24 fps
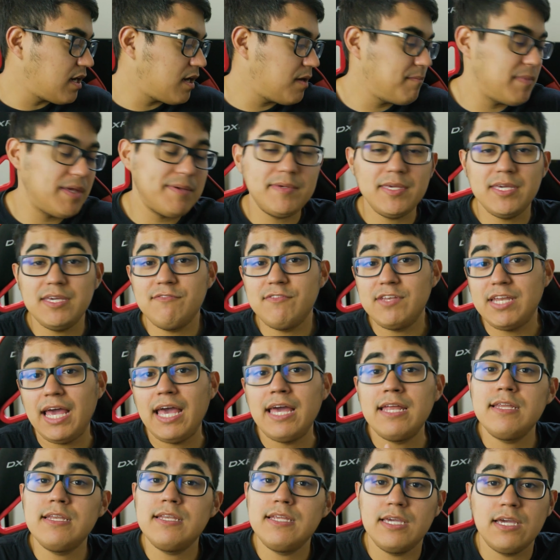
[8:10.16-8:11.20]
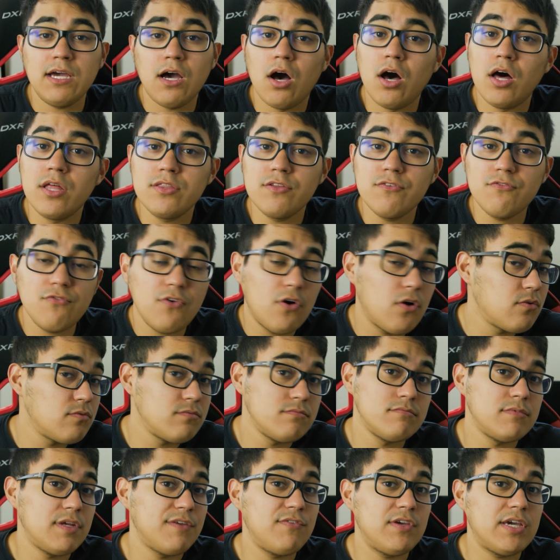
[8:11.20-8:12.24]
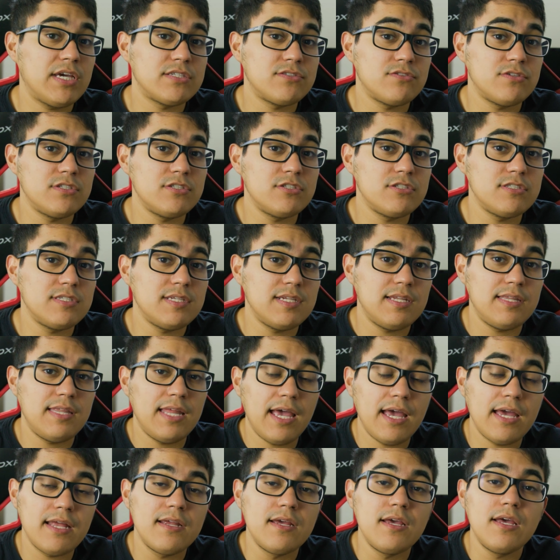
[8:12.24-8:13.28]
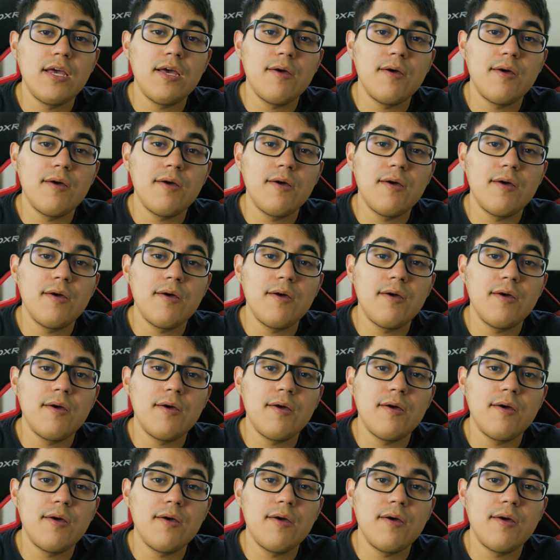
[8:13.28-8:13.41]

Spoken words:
maybe even editing on the phone if you guys are interested in that.